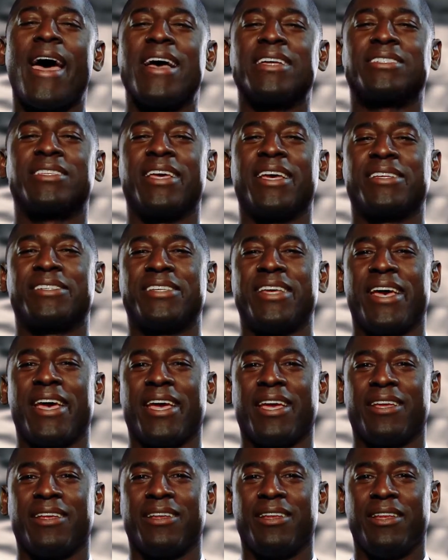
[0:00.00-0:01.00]
As they say,
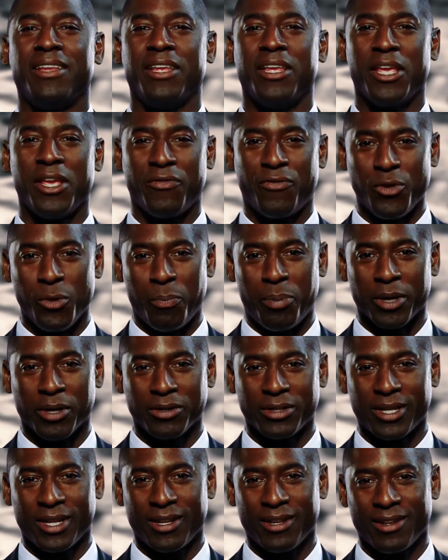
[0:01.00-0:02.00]
if you
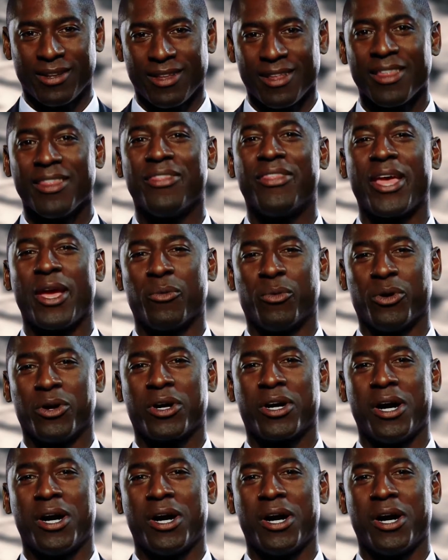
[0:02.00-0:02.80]
build it, they will